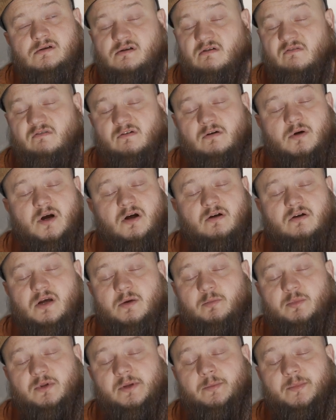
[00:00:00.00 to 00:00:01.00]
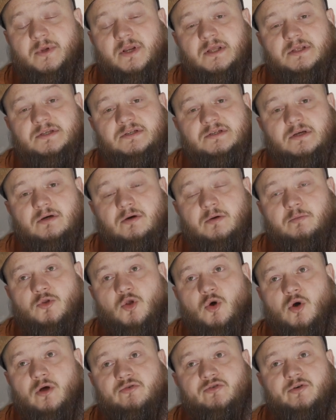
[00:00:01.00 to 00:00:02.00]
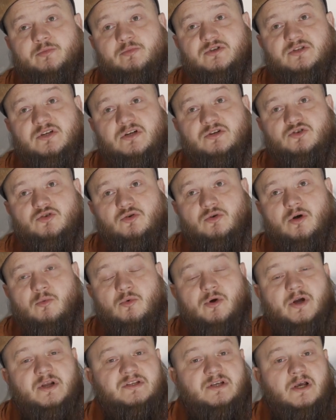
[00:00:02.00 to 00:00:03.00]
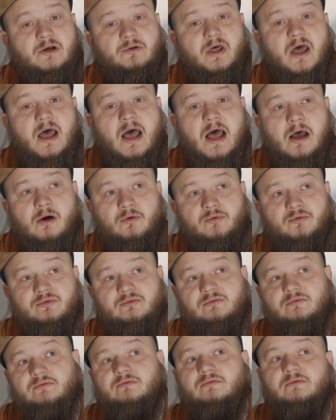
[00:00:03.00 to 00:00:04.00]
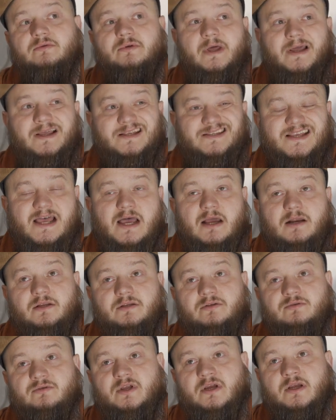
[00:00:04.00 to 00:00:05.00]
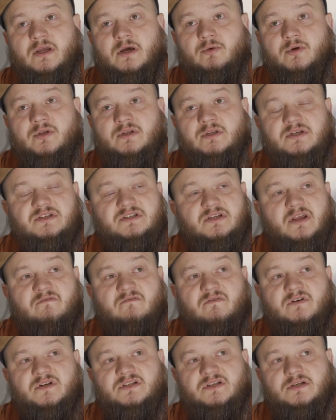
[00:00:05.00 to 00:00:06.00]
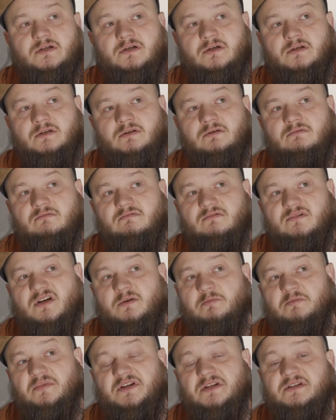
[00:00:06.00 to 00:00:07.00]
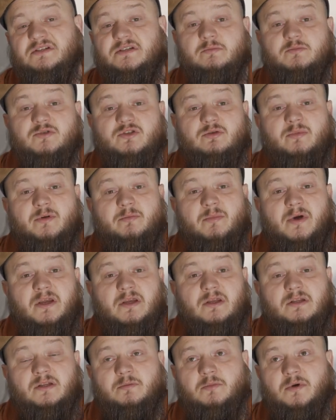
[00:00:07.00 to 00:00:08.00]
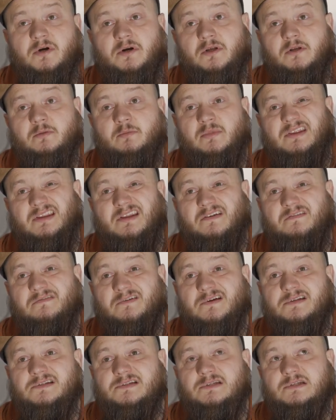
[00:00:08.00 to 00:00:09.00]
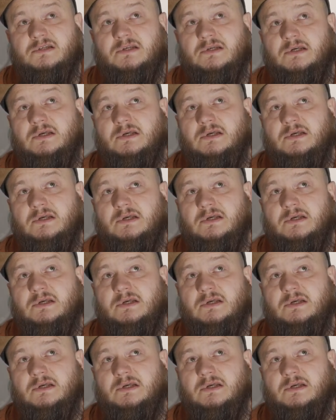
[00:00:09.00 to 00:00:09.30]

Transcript: for about a couple of minutes, so I'm not 100% sure I worked out how exactly do they go in, because every single company seems to be making them a little bit different.